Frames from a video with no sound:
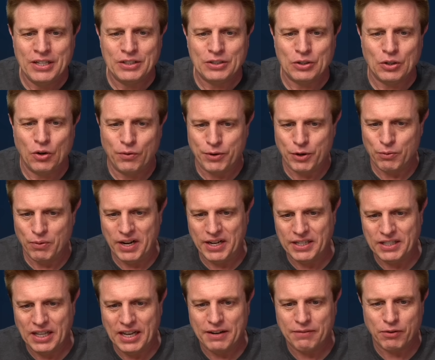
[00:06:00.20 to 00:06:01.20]
So if you're
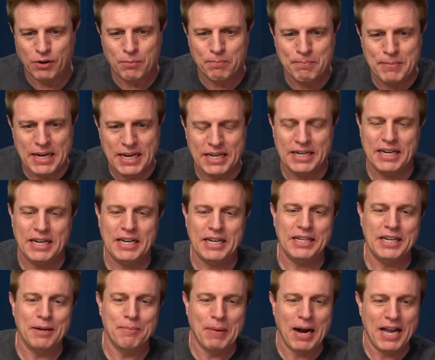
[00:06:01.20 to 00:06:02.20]
running late for a meeting,
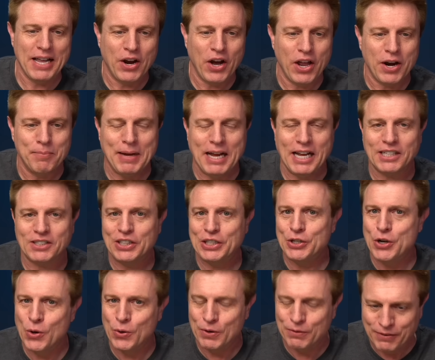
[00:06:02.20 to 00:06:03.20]
it might automatically
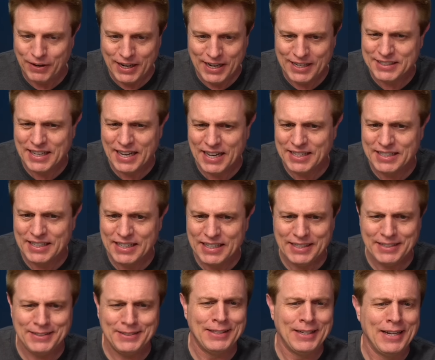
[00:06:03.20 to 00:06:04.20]
notify
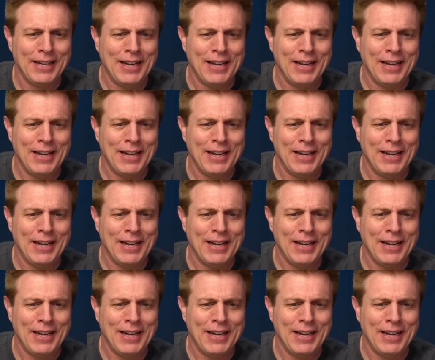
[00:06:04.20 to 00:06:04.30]
attendees.